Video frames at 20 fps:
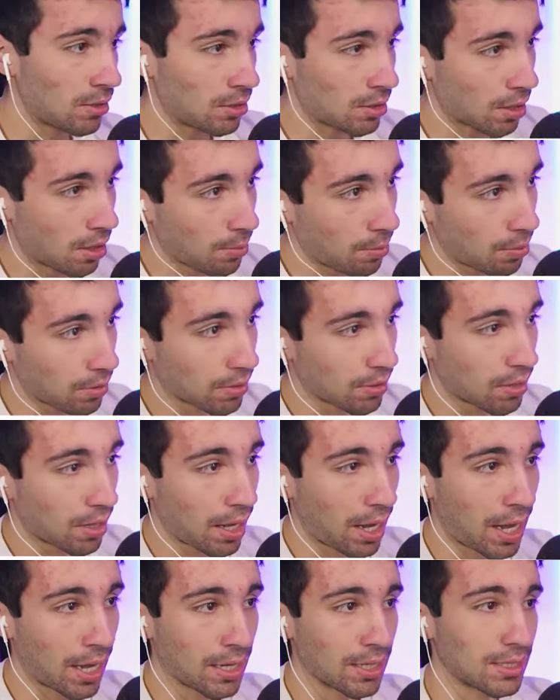jump
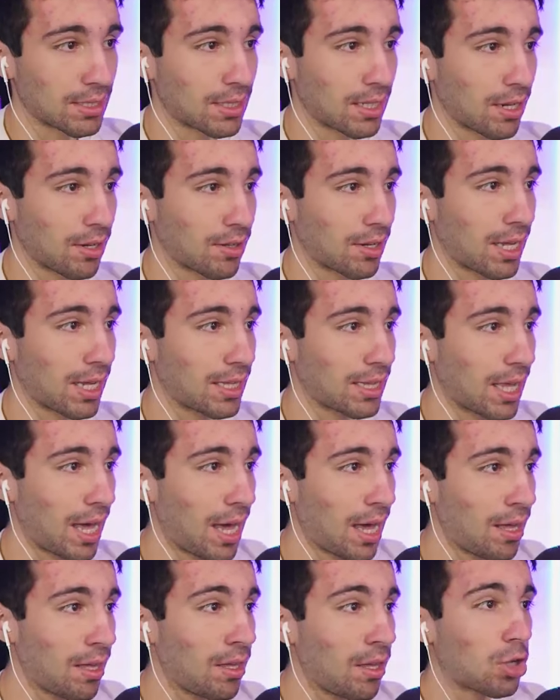on a stair like
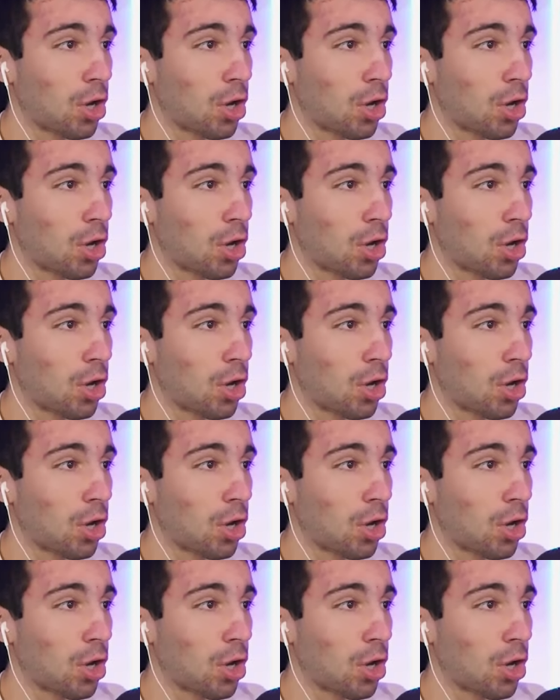that.